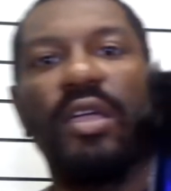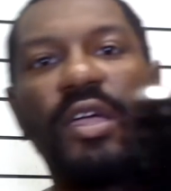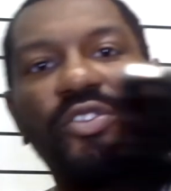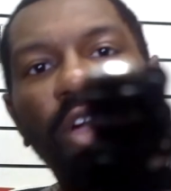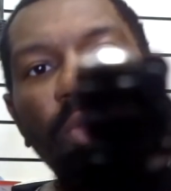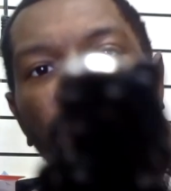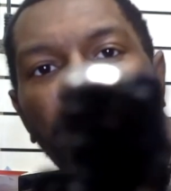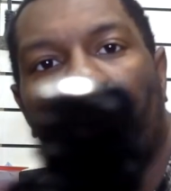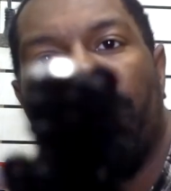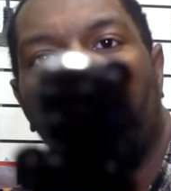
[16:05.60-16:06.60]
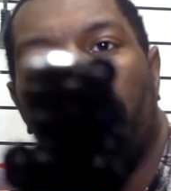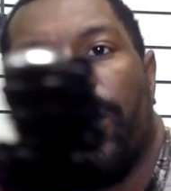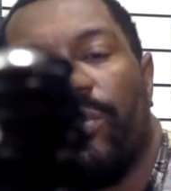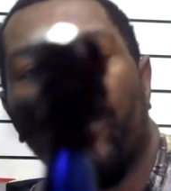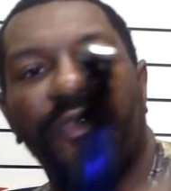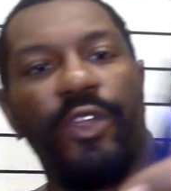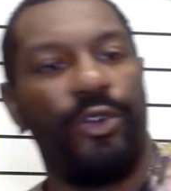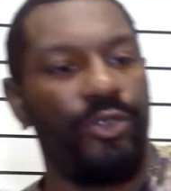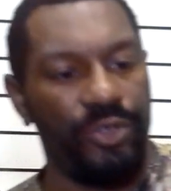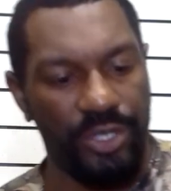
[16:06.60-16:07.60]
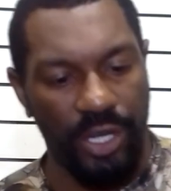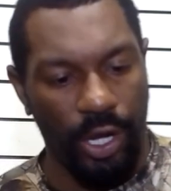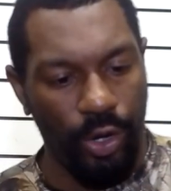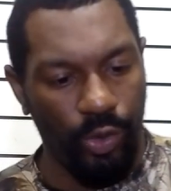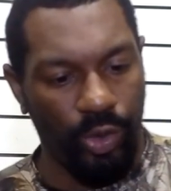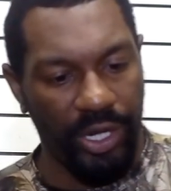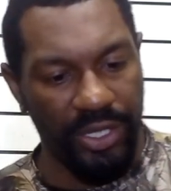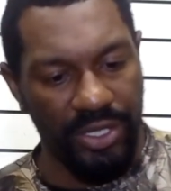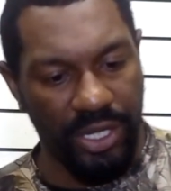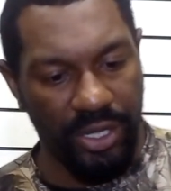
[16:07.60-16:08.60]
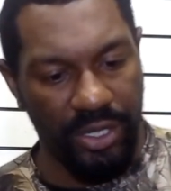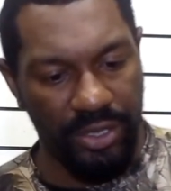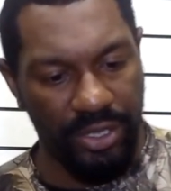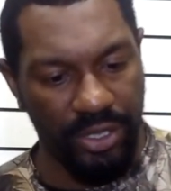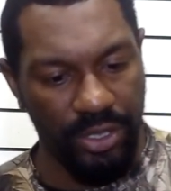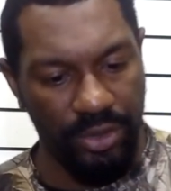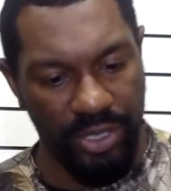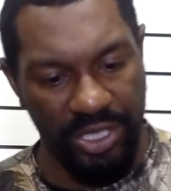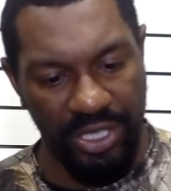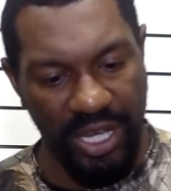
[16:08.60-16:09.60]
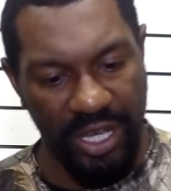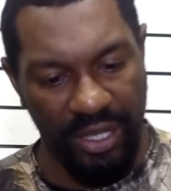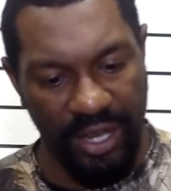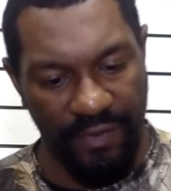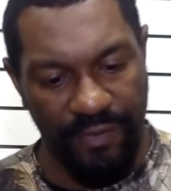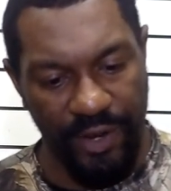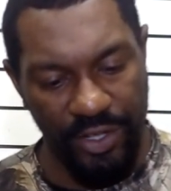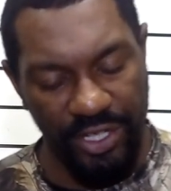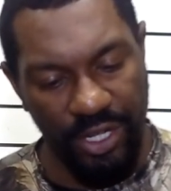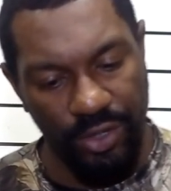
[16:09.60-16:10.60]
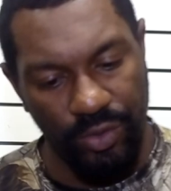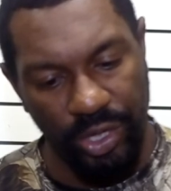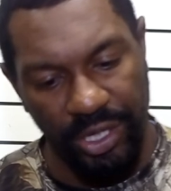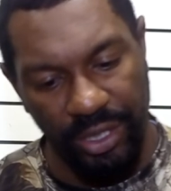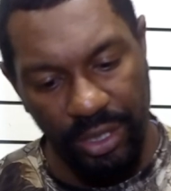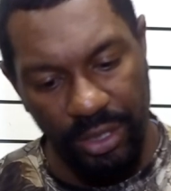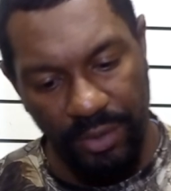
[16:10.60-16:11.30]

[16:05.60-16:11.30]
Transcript: It's already preloaded with those O-rings on it. So you just take that first O-ring and